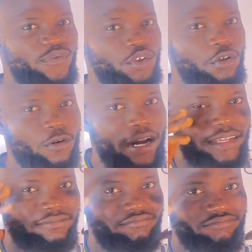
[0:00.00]
the video
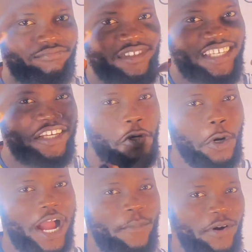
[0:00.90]
and think
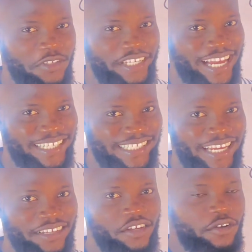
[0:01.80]
about the
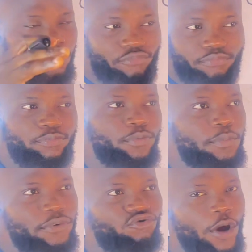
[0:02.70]
answer.
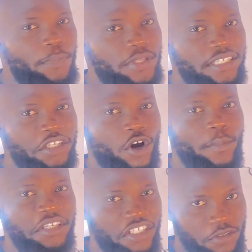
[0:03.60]
drop it in the
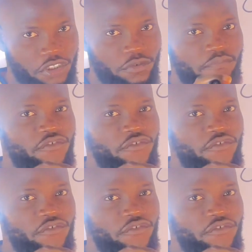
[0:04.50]
comment section